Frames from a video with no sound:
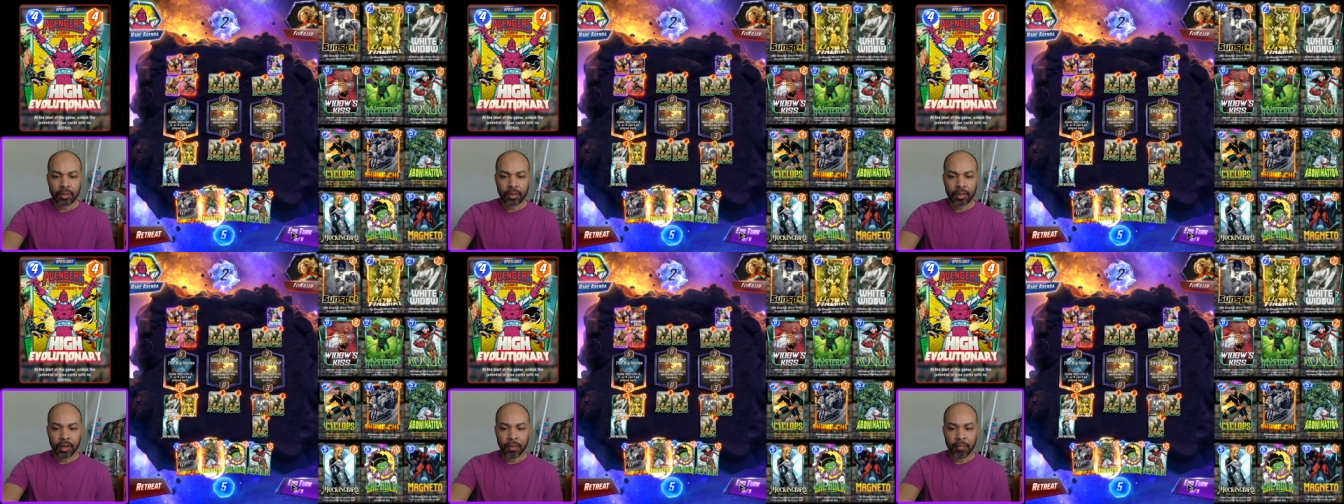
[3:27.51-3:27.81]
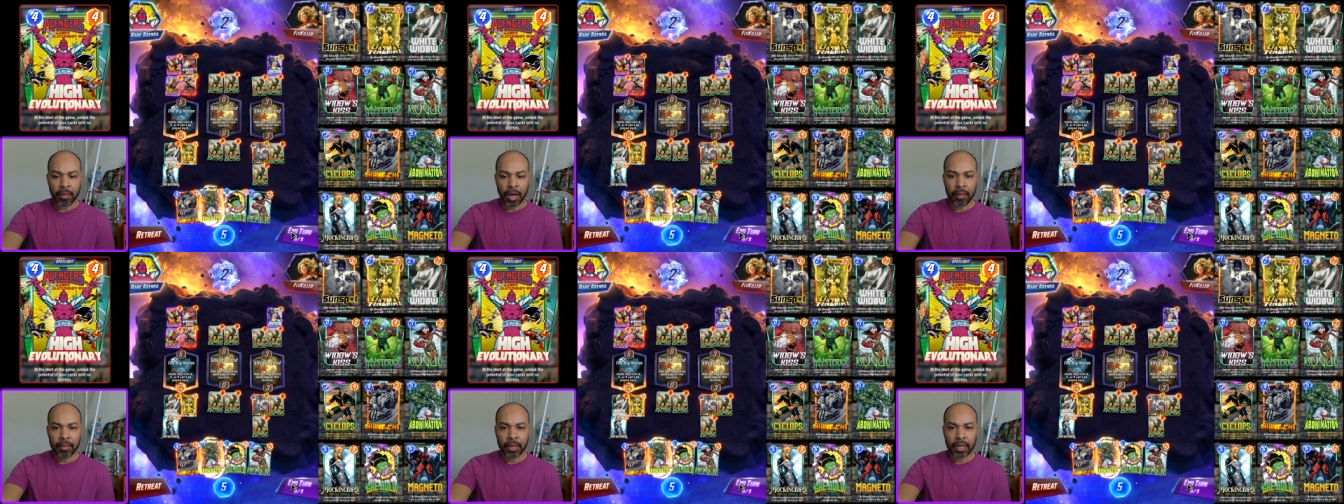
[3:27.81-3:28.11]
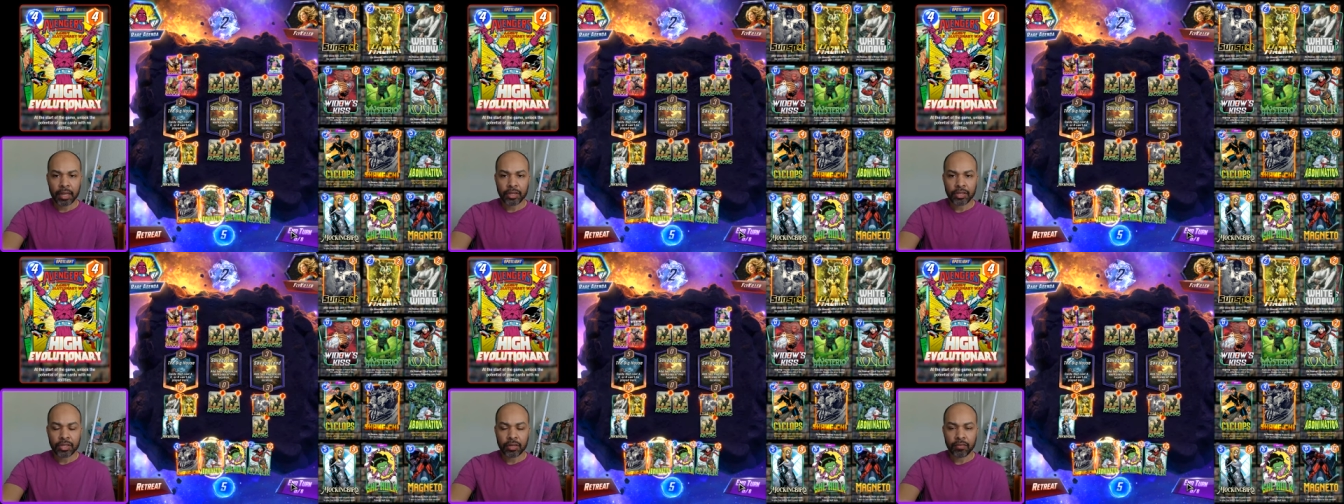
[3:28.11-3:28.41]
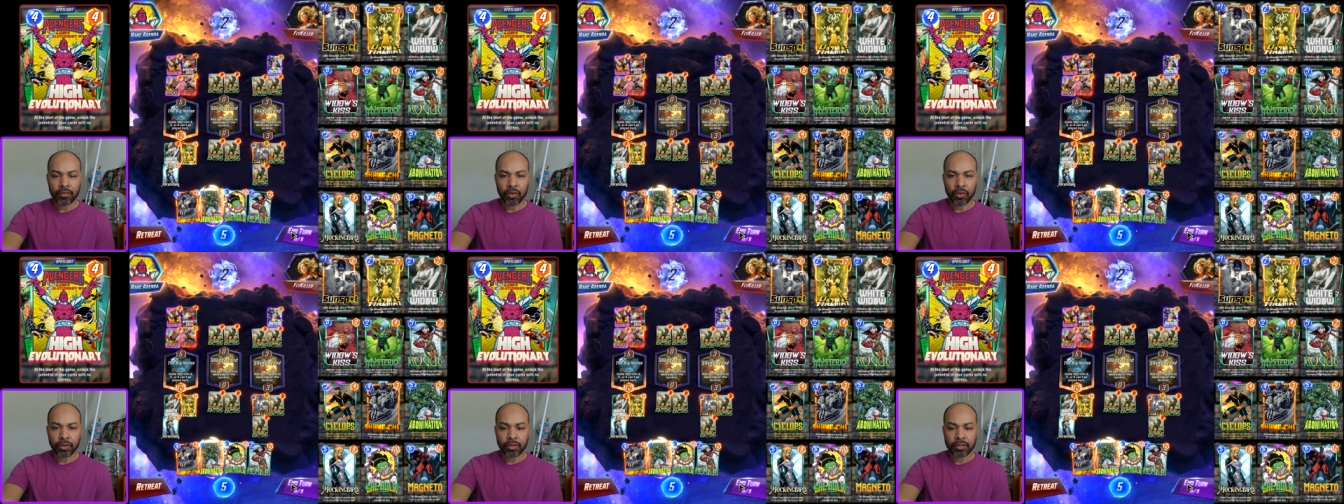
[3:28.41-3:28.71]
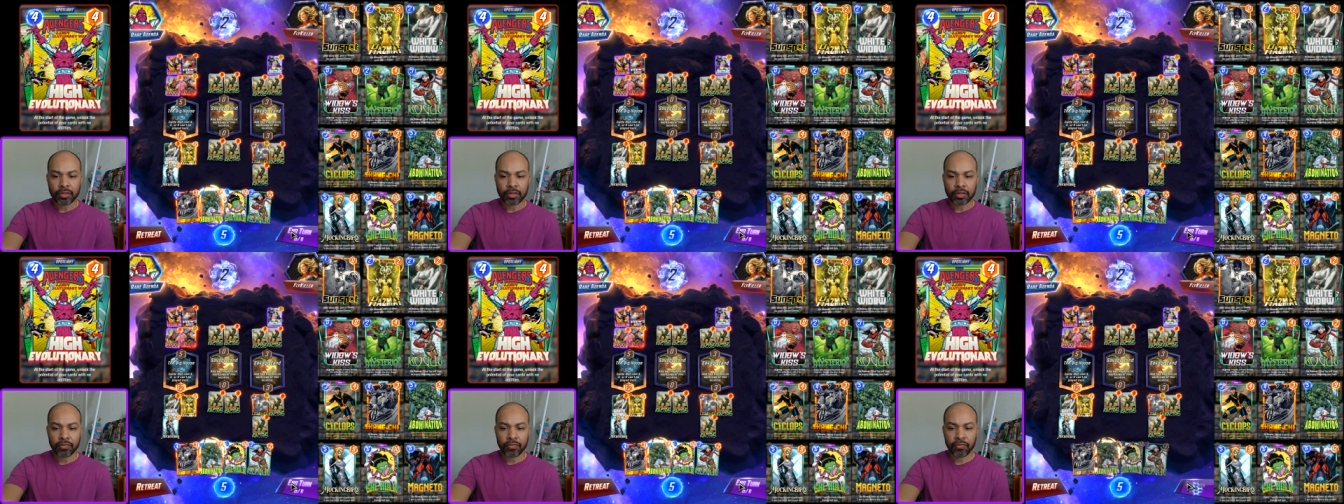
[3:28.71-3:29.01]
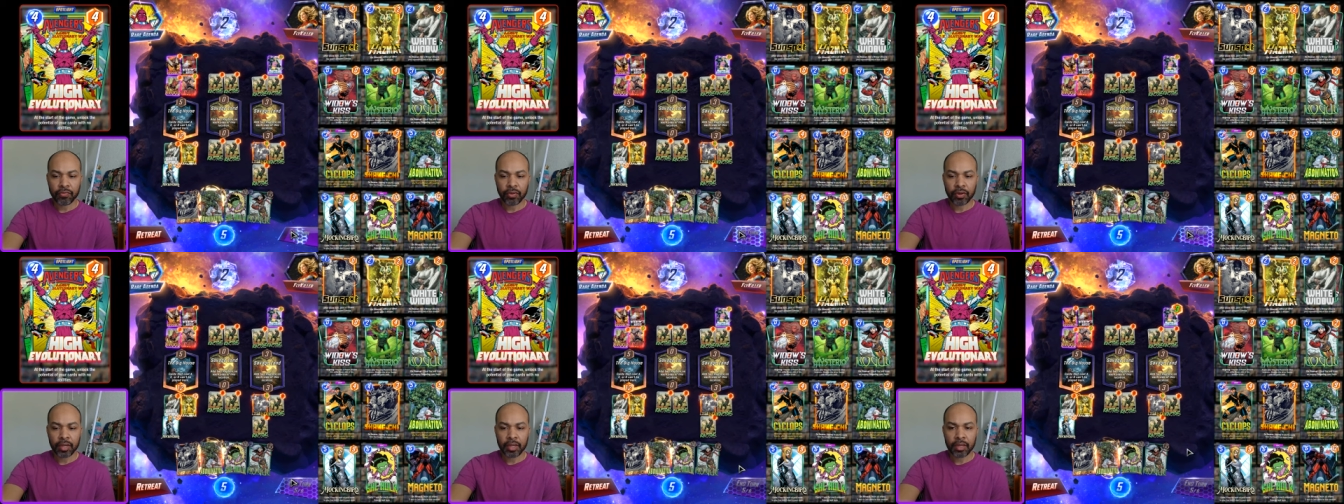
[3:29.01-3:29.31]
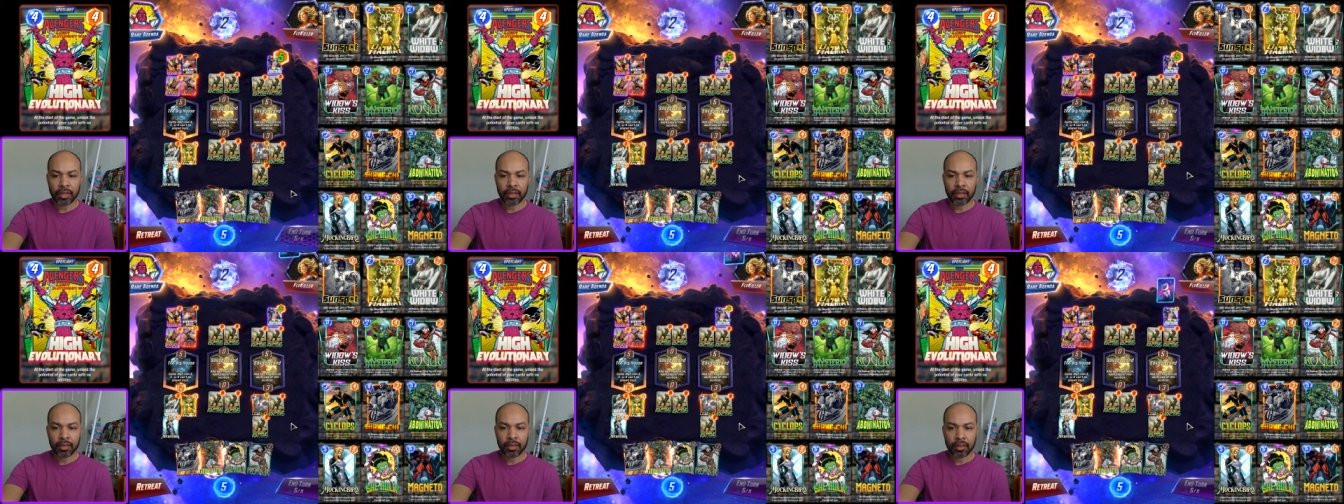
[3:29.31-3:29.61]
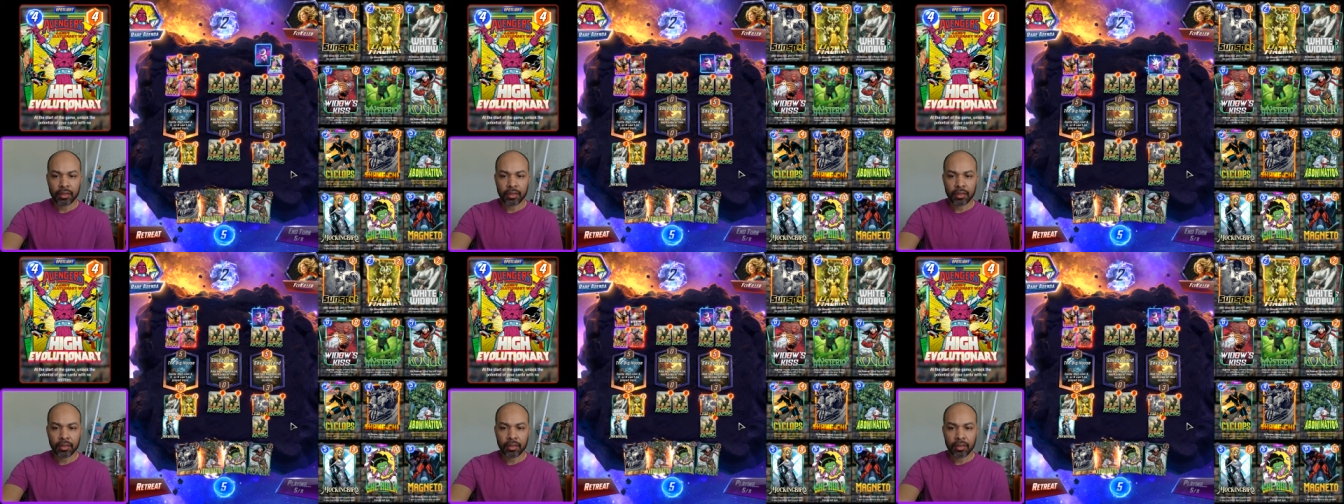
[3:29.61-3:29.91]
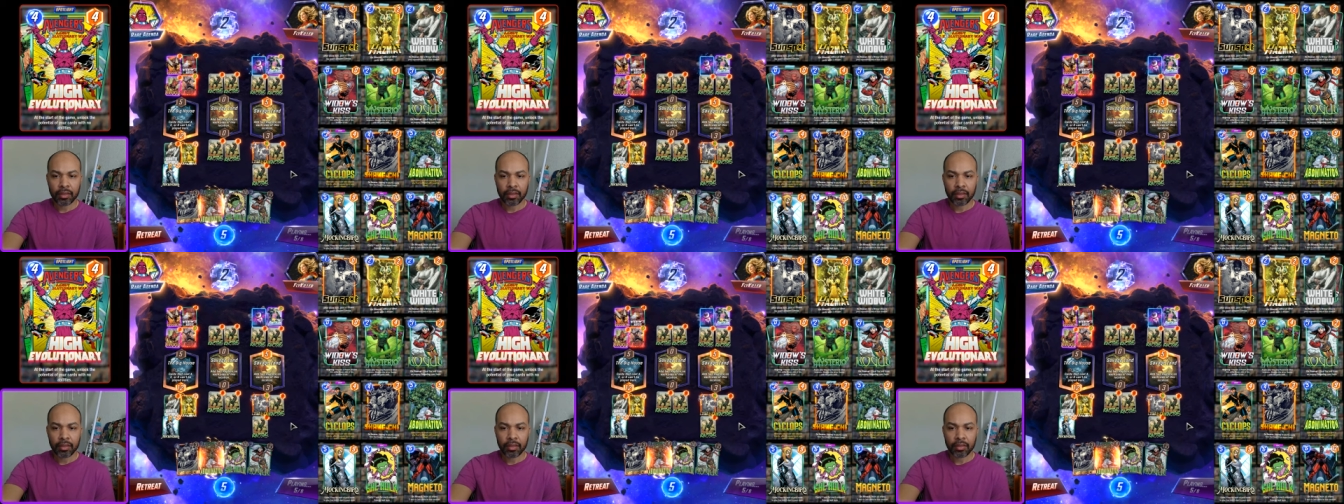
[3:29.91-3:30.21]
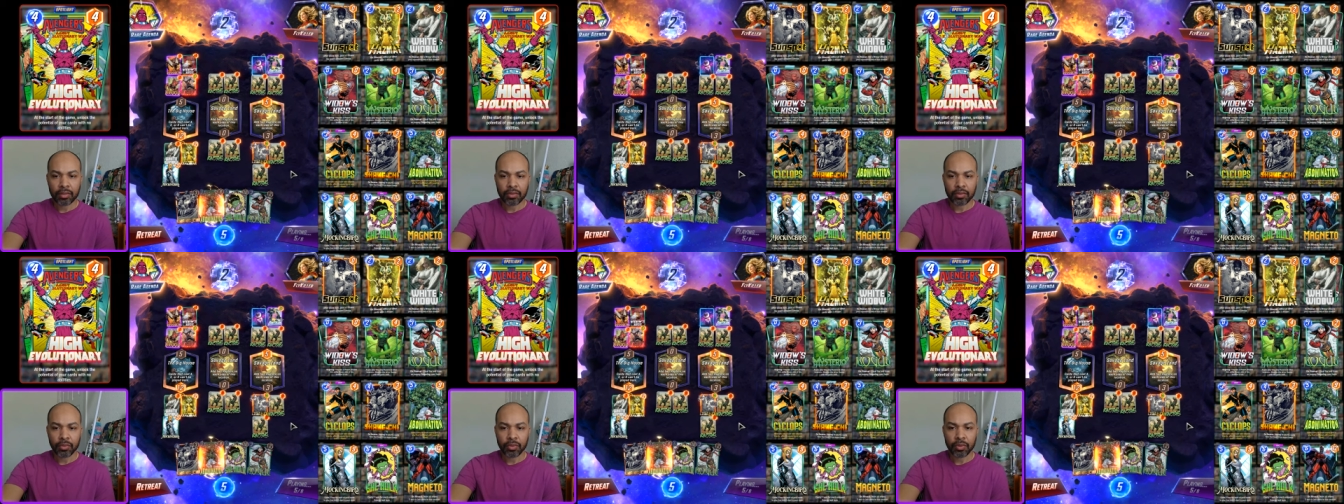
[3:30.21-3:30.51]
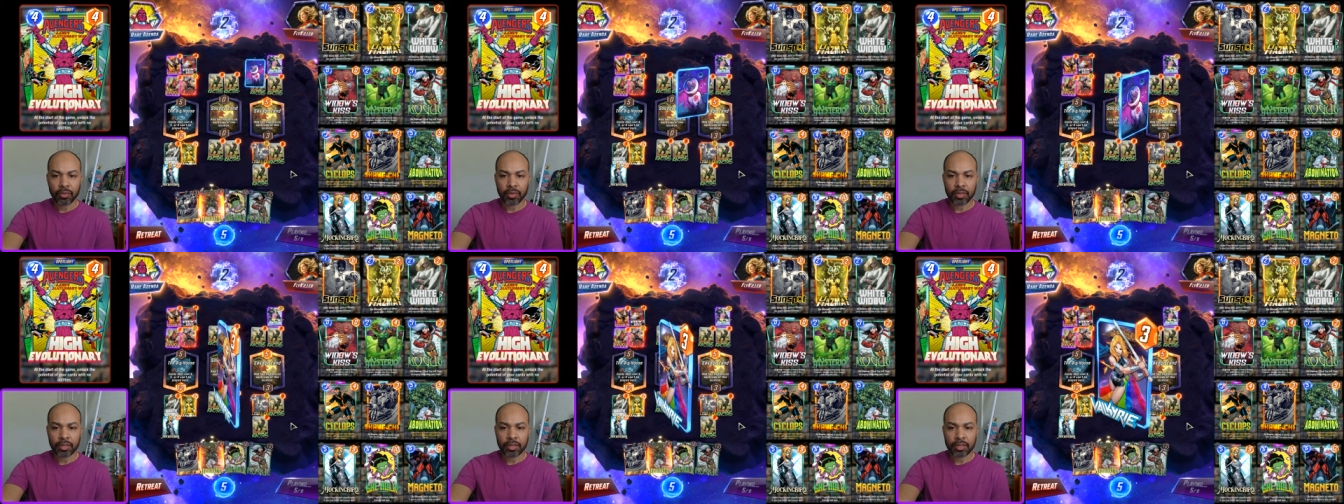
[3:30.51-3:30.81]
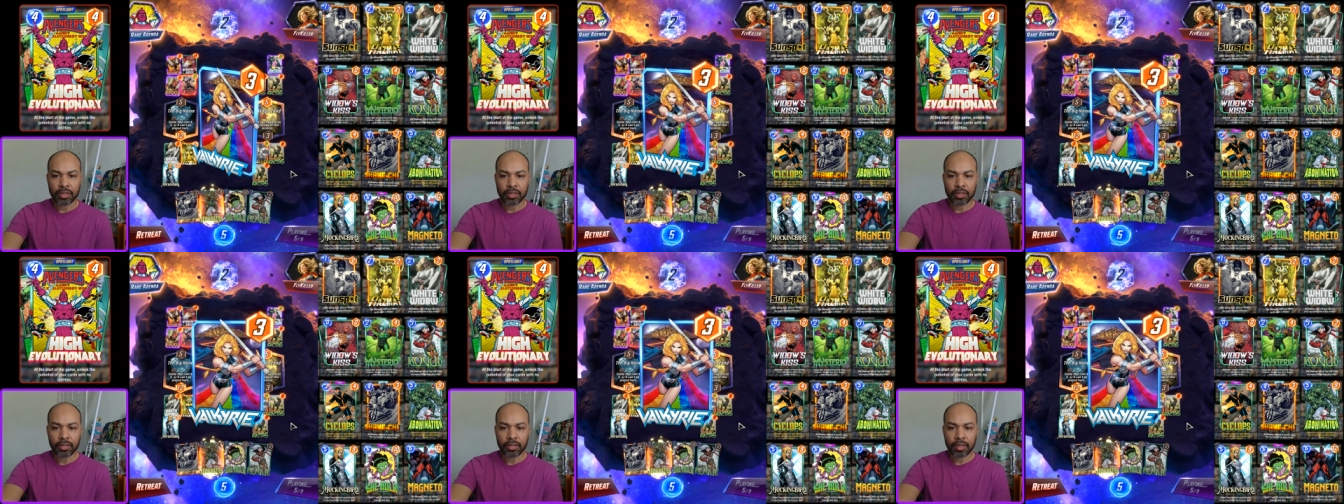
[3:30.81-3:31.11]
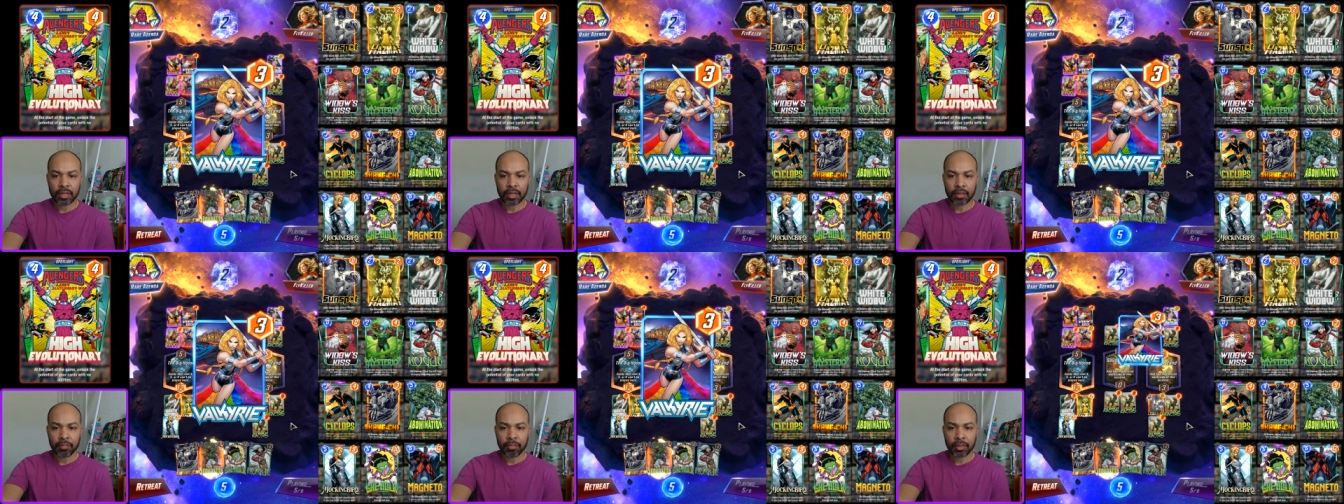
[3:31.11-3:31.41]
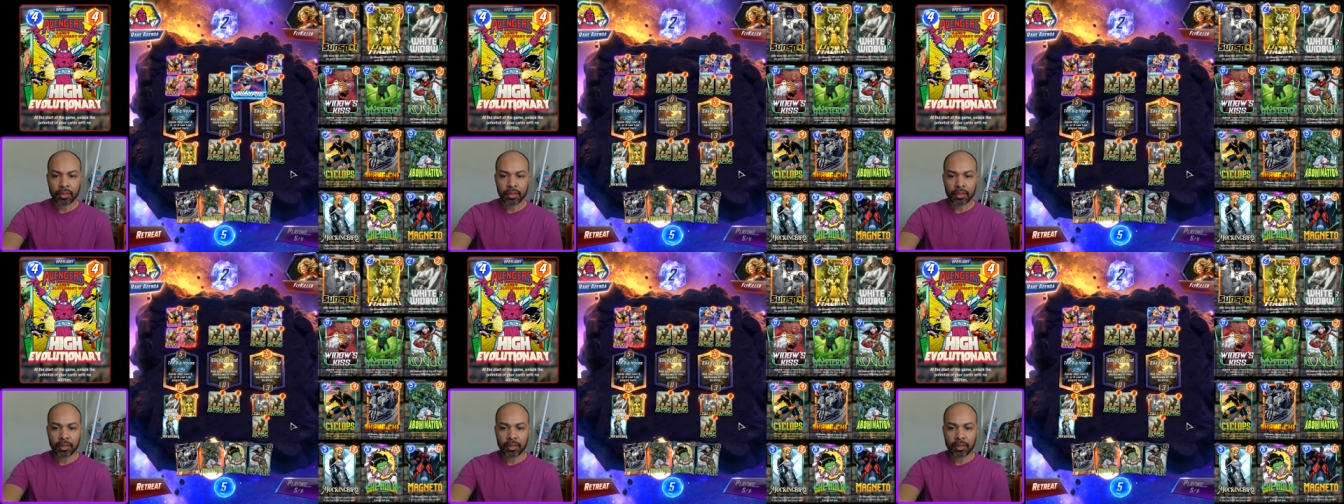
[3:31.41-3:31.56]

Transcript: Abomination, of course, is free. So we will just skip.